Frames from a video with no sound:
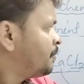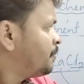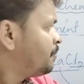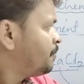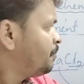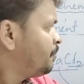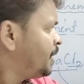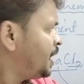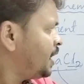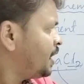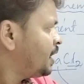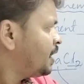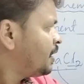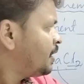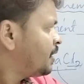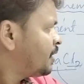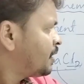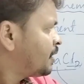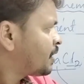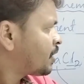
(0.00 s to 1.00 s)

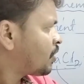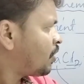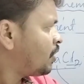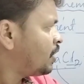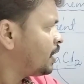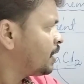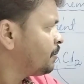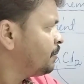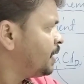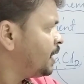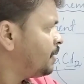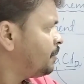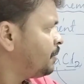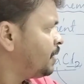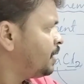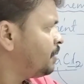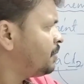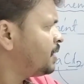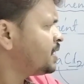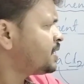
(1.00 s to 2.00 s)
Me, calling
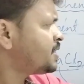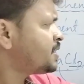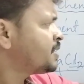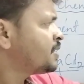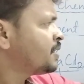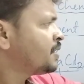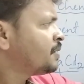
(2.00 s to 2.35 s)
me means